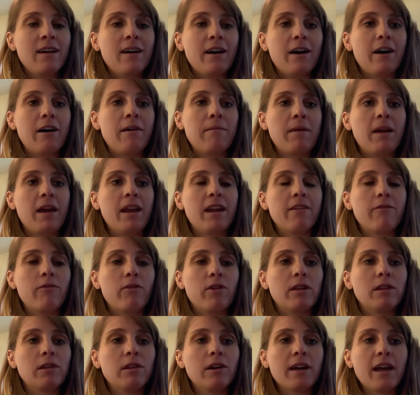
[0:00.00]
And if
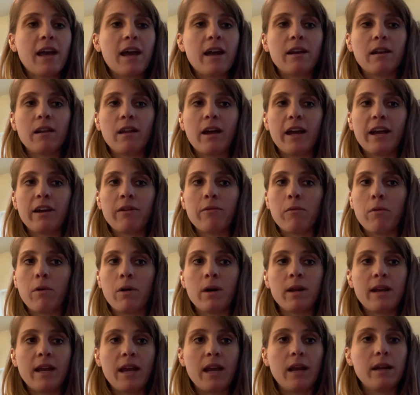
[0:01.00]
we look at line
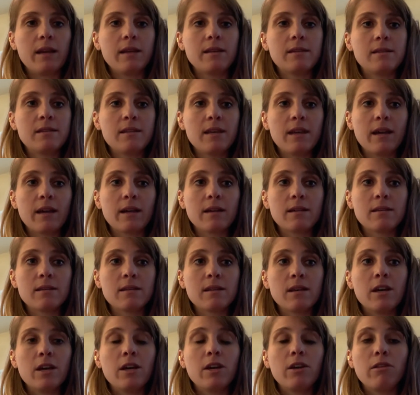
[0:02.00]

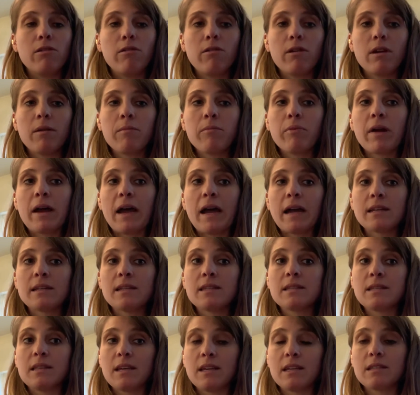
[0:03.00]
186, you can
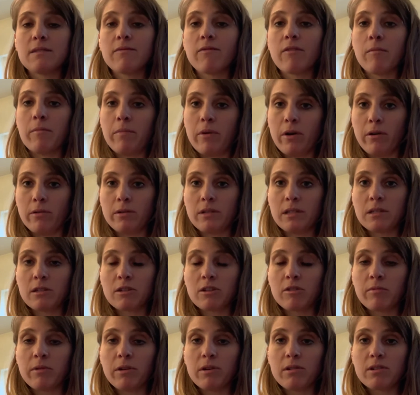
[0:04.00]
practice this for bow
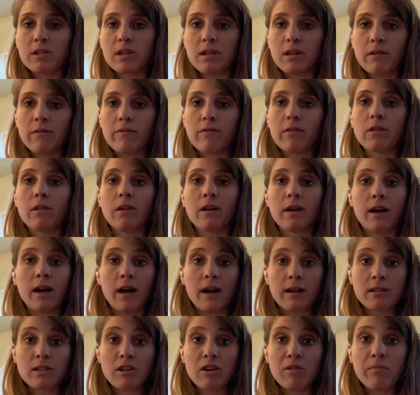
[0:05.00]
distribution, for
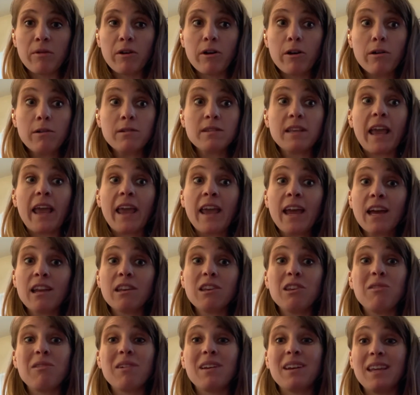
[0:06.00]
legato bows,
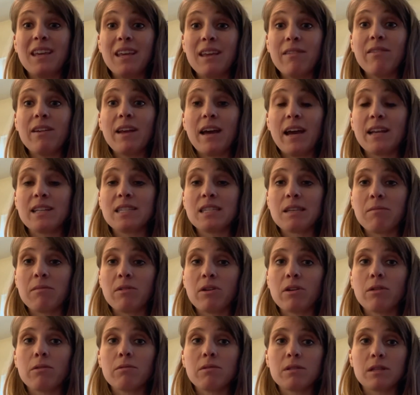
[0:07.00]
and you can even add some of
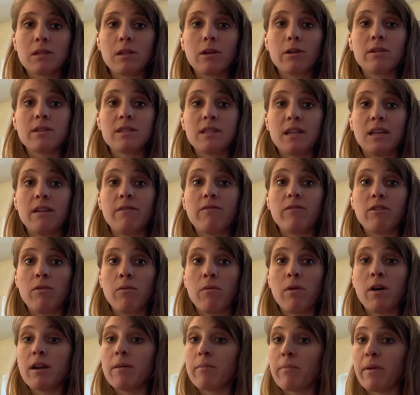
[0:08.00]
your own slurs in if you
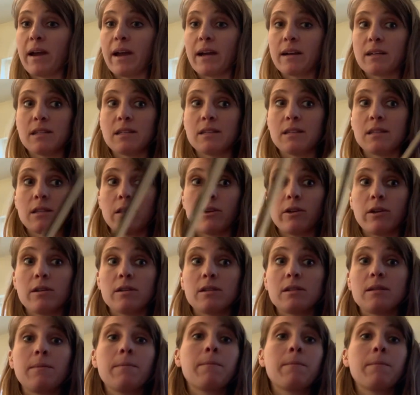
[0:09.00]
want to practice slurs.